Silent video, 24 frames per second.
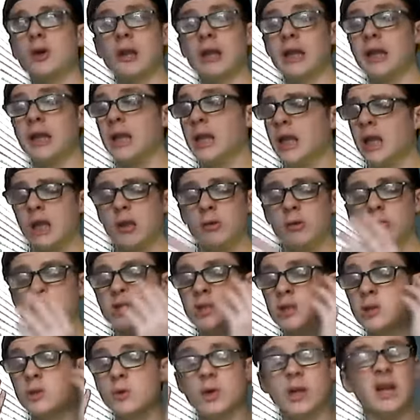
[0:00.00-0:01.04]
he he was
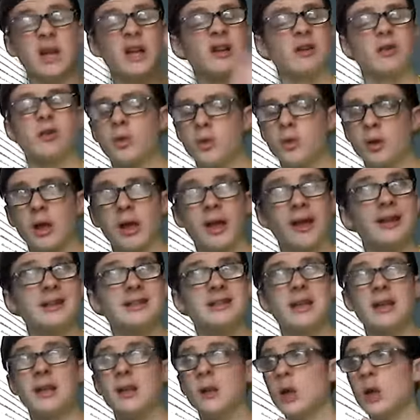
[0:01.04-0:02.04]
doing inc- in,